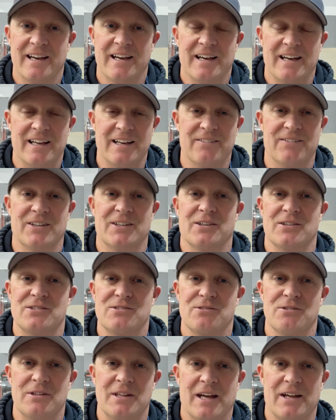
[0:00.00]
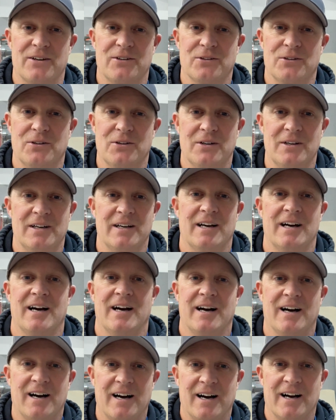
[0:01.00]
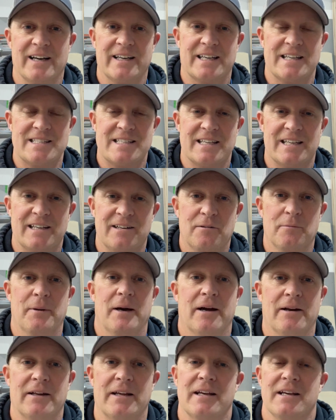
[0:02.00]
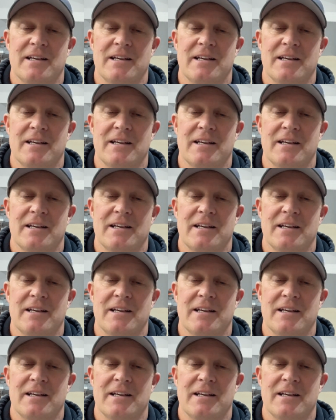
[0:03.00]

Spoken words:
If it goes through that door, I get to hear about it.